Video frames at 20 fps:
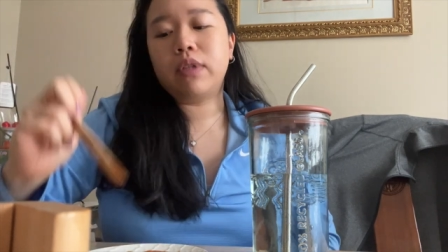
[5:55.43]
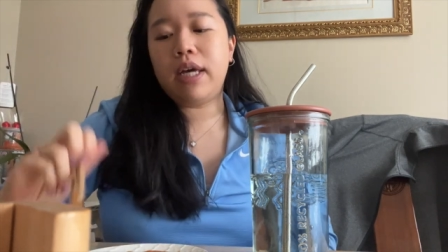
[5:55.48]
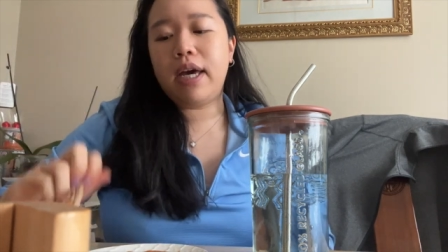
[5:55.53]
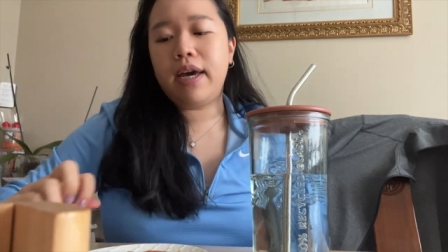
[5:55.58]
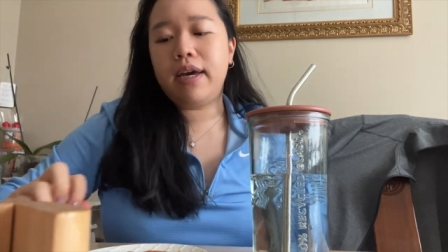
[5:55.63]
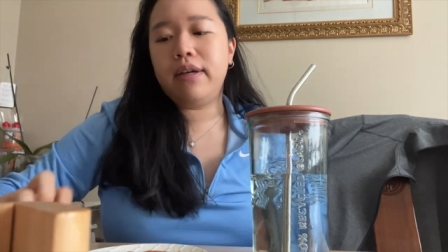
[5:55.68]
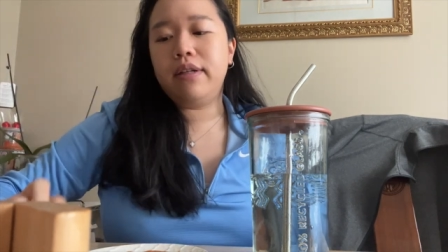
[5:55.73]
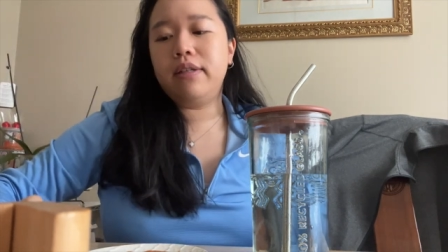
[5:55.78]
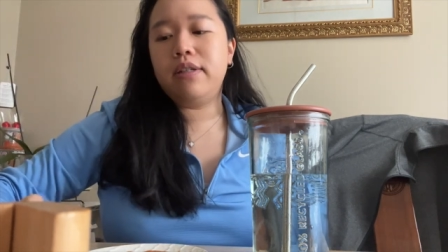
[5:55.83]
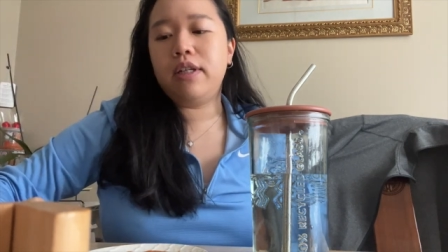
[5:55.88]

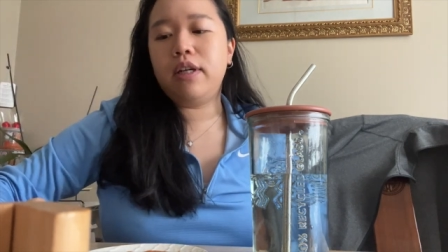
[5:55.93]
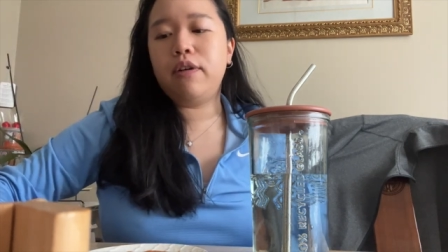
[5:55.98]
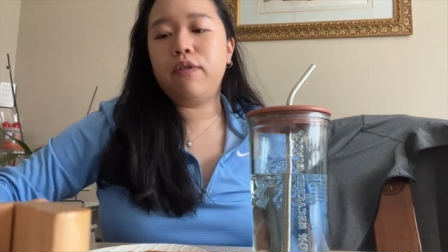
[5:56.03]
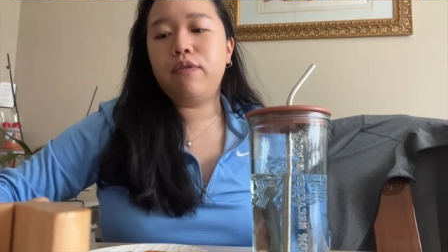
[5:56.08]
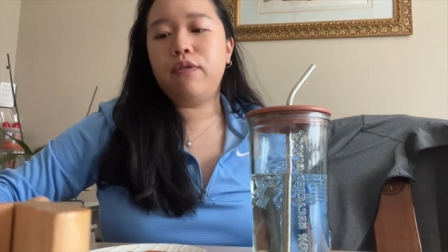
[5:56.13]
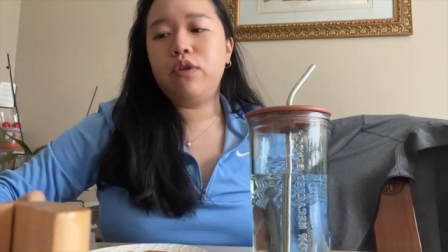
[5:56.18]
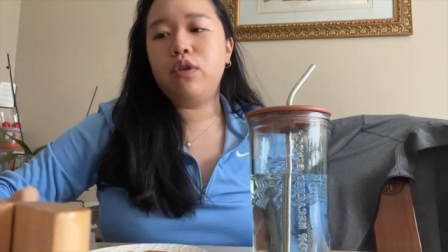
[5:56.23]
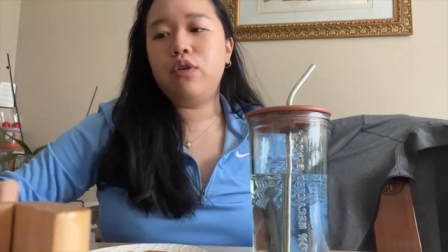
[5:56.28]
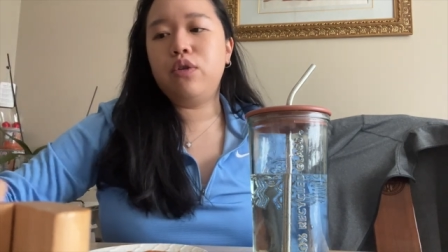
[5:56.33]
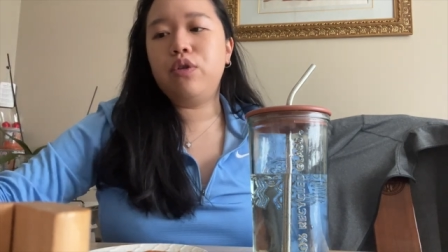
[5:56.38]
And
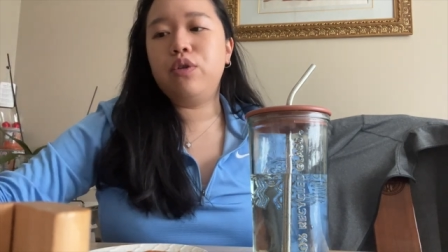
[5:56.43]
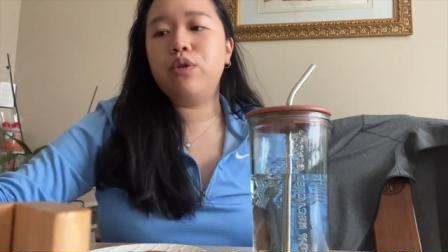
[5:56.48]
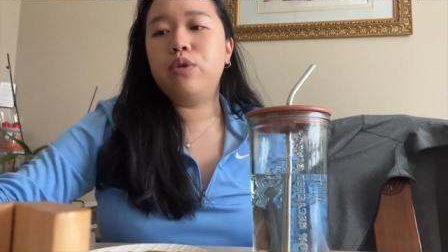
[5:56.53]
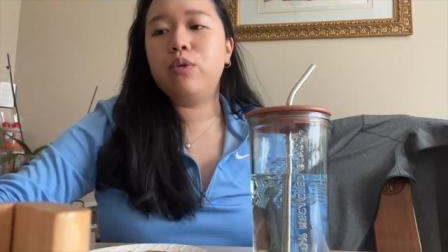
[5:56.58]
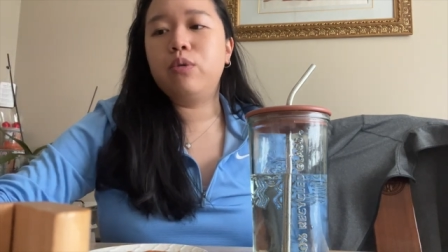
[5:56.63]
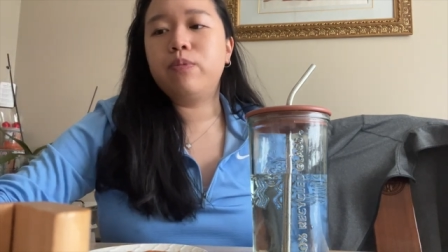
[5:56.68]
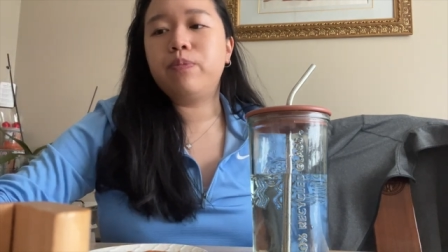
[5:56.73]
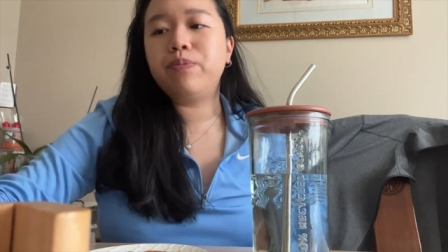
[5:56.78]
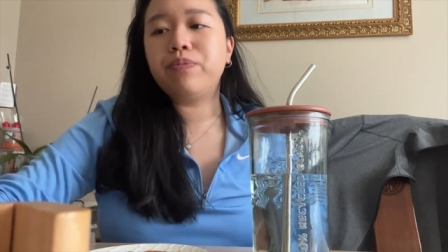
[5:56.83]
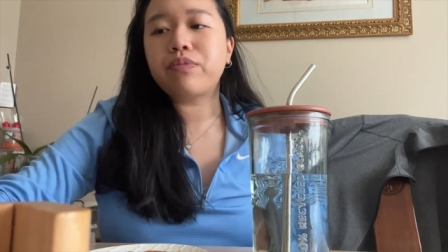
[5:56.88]
if
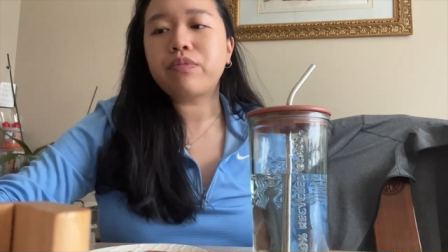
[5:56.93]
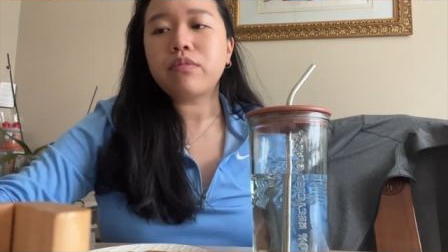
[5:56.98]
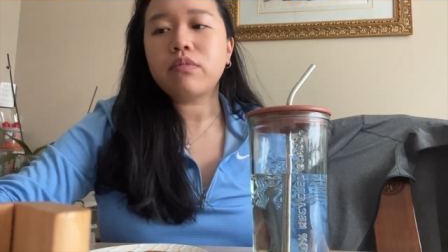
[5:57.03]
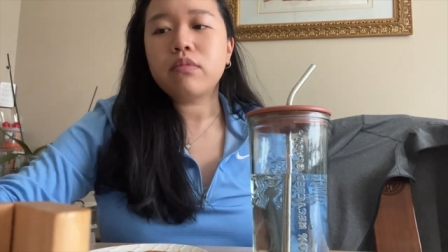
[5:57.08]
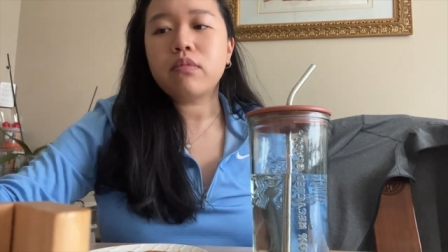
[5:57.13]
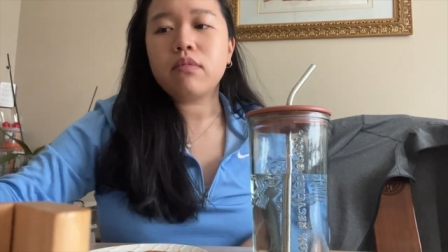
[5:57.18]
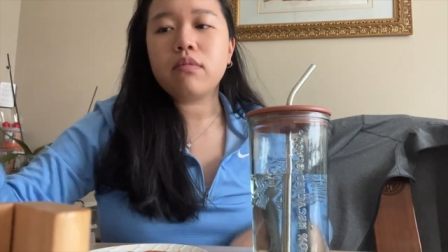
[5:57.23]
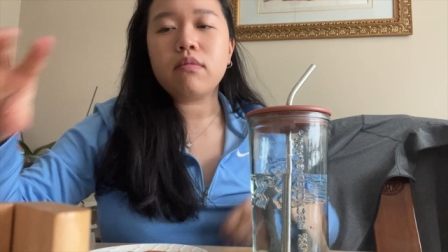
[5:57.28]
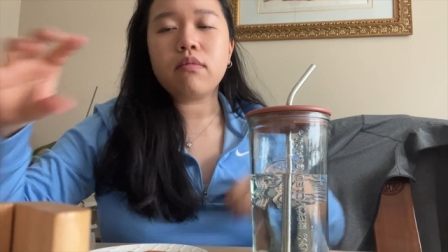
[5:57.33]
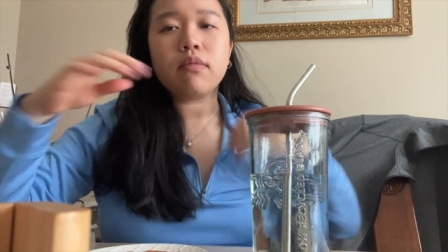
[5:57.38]
you
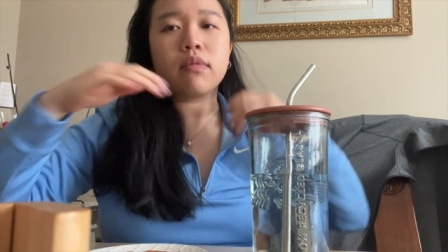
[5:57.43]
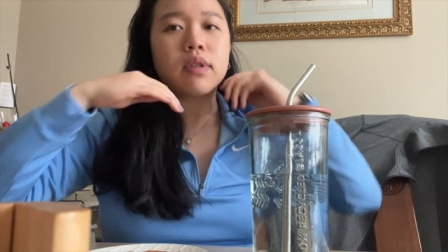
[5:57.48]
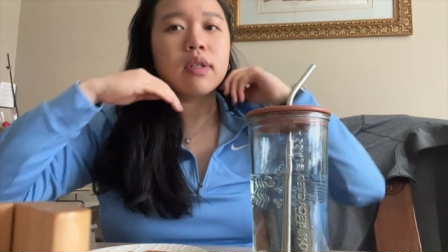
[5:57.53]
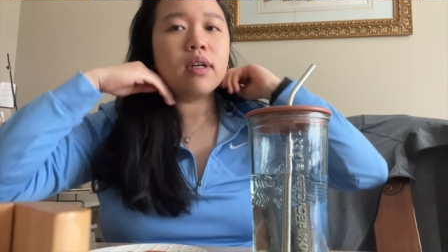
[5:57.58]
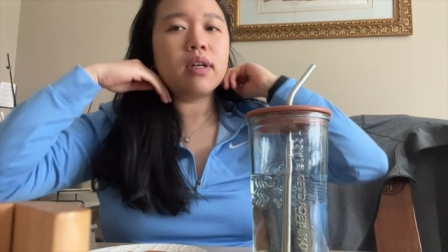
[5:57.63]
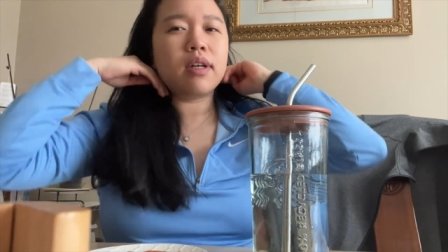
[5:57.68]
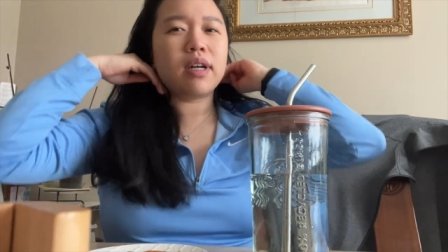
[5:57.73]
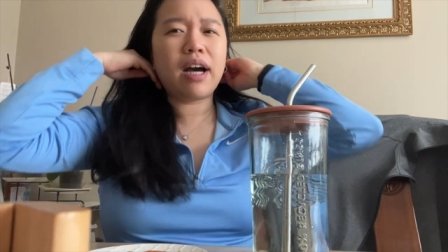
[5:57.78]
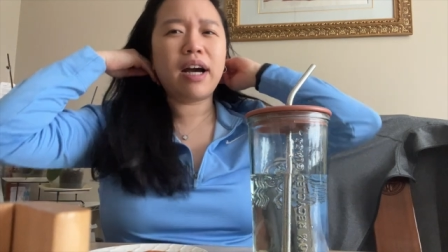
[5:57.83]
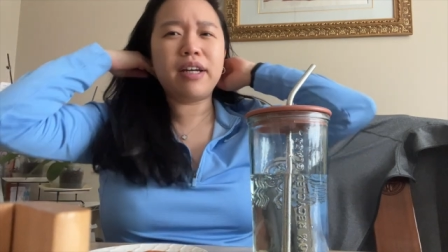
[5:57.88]

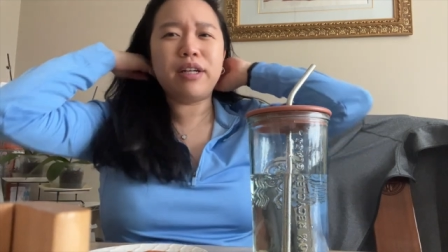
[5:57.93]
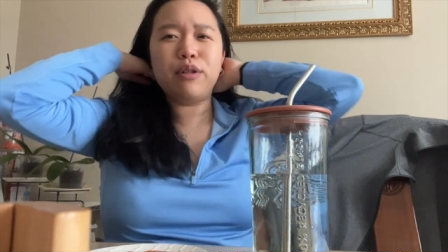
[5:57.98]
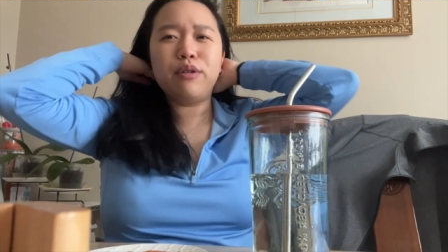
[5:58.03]
kind